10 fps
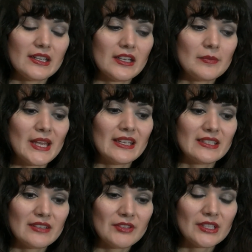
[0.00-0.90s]
I
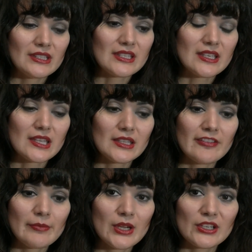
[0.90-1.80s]
can definitely see that
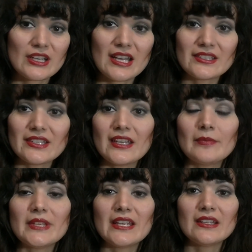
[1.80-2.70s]
they've modernized and
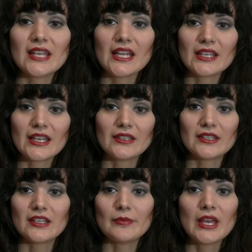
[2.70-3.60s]
updated that,
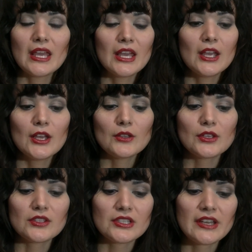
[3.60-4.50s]
and
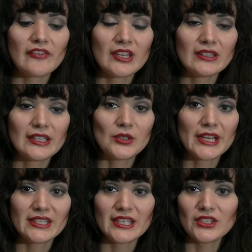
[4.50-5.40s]
those are definitely
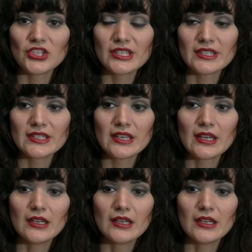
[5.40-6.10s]
great touches.